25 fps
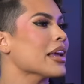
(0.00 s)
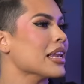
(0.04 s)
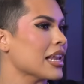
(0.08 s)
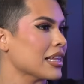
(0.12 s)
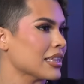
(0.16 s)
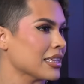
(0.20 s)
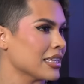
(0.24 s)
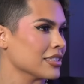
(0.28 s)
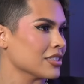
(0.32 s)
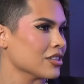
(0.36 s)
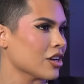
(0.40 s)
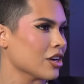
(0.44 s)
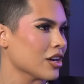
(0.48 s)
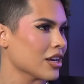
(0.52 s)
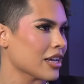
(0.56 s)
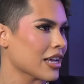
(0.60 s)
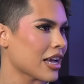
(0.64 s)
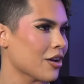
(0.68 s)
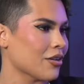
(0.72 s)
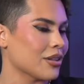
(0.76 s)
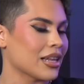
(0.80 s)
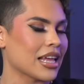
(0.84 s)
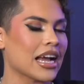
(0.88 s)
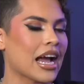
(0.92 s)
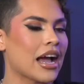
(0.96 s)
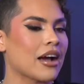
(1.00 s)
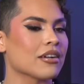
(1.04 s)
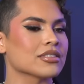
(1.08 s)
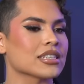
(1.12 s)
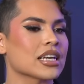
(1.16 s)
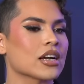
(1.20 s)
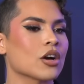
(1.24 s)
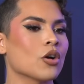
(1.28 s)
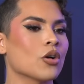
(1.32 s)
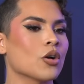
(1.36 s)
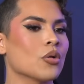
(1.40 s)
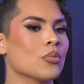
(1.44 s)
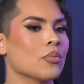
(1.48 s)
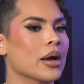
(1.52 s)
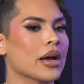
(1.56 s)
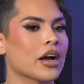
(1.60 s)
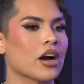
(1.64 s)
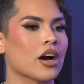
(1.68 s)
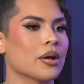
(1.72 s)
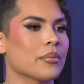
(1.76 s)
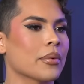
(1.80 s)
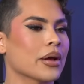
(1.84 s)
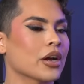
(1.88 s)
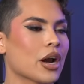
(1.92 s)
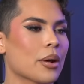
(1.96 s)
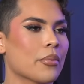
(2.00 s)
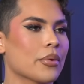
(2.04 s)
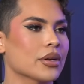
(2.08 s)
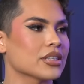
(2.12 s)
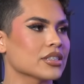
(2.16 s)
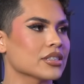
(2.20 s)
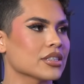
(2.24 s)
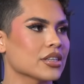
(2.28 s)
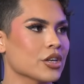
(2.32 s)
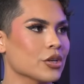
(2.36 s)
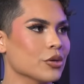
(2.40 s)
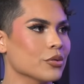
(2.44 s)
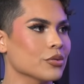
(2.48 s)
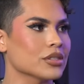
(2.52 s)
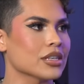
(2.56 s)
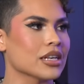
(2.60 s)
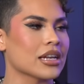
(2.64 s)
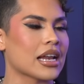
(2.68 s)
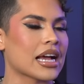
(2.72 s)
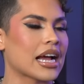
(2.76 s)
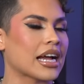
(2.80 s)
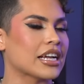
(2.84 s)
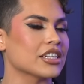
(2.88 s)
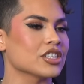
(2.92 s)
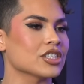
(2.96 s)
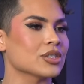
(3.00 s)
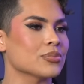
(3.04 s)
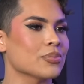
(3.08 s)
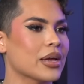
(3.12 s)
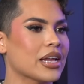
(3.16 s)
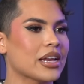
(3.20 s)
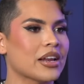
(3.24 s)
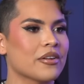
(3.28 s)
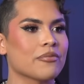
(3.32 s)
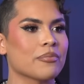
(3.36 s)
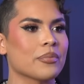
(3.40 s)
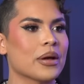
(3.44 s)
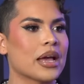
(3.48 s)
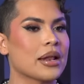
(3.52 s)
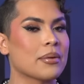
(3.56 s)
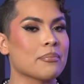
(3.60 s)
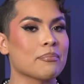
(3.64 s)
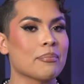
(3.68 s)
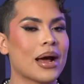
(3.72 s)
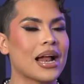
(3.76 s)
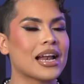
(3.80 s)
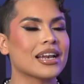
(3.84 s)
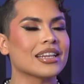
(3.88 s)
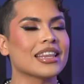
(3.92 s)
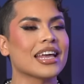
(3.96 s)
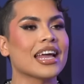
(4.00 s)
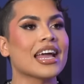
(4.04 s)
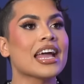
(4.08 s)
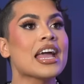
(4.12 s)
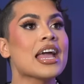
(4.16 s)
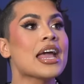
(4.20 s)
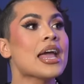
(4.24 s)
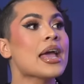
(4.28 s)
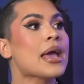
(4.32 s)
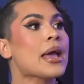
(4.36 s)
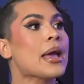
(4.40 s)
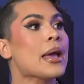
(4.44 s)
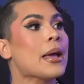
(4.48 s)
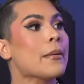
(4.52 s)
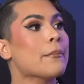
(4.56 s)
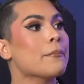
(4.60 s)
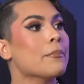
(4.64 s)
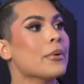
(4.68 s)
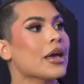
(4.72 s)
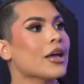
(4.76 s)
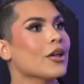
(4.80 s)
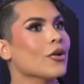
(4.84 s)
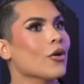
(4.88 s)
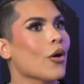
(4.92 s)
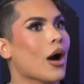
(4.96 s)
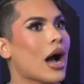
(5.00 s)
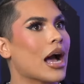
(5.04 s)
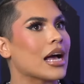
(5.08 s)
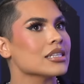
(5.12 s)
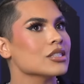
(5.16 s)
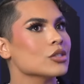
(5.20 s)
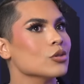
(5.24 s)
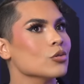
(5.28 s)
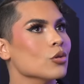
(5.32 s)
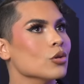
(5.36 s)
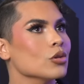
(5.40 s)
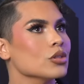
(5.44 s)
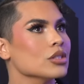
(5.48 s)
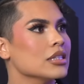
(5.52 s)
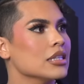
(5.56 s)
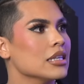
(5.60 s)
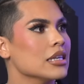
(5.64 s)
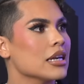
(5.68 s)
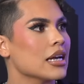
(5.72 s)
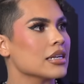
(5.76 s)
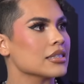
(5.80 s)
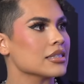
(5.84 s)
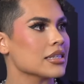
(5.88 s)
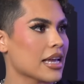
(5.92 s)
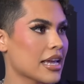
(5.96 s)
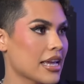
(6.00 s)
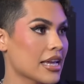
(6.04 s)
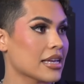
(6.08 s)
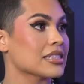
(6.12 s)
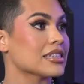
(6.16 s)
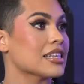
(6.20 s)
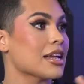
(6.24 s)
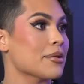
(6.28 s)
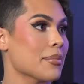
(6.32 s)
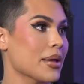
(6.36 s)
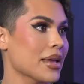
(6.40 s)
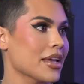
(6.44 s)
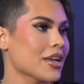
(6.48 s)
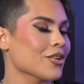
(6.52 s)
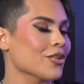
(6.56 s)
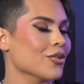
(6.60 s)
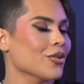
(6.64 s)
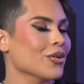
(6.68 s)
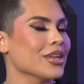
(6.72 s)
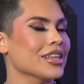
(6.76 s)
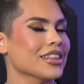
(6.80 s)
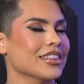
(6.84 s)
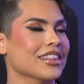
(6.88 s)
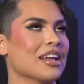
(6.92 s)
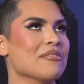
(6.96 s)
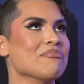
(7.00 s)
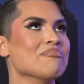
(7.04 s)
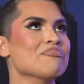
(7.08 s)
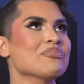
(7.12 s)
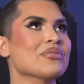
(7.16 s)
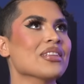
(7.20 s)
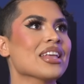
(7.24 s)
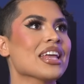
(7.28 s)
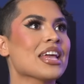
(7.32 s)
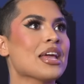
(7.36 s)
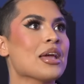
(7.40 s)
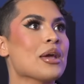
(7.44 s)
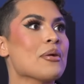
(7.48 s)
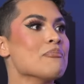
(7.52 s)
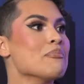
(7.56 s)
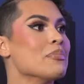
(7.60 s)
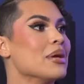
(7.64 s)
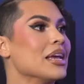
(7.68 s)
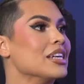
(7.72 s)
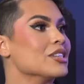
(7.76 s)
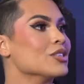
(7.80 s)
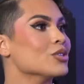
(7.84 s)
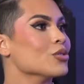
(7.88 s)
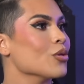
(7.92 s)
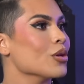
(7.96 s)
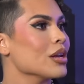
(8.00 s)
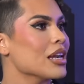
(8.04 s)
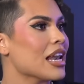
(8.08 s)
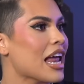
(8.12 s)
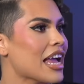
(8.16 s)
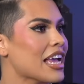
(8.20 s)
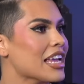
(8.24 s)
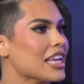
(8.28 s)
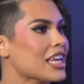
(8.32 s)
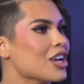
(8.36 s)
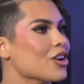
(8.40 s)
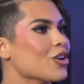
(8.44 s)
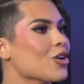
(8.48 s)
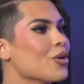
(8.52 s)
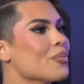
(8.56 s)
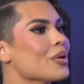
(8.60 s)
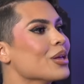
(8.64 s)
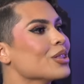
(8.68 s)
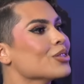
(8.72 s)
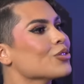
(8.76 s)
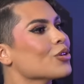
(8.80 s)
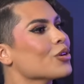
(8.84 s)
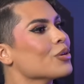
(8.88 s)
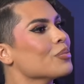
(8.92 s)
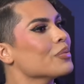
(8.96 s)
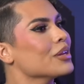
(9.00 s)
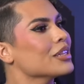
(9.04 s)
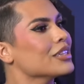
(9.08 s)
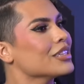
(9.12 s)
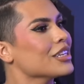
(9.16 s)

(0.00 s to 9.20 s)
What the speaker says: ahí la TikTok account. Like, I was like, oh my God, my grandma doesn't use it. Like, I just made it en balde. Pero hace unos días, ella está en México ahorita, me hizo like y comentó en mi